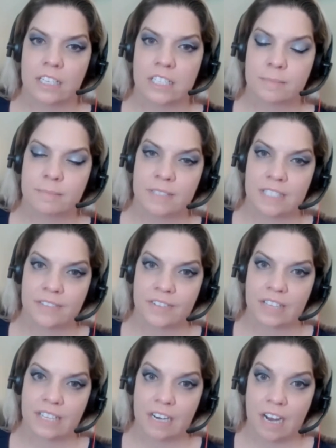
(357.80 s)

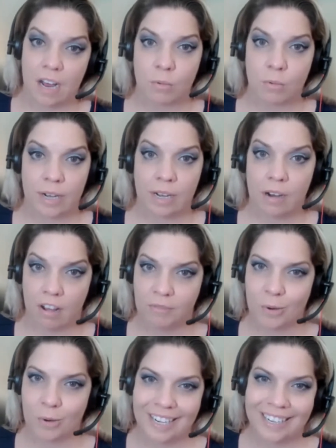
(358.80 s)
specifically in onboarding and
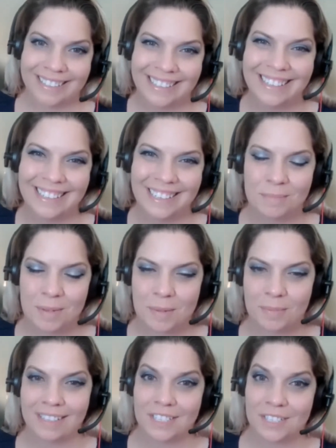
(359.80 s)
offboarding
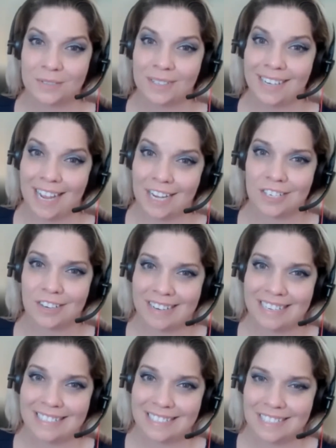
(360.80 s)
people into an
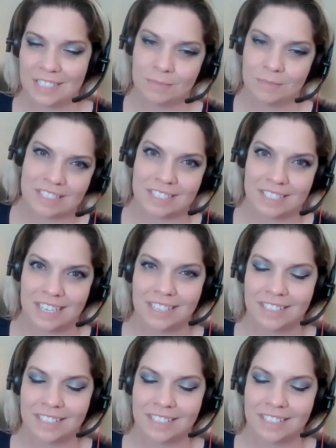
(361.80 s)
HRIS system, which is a little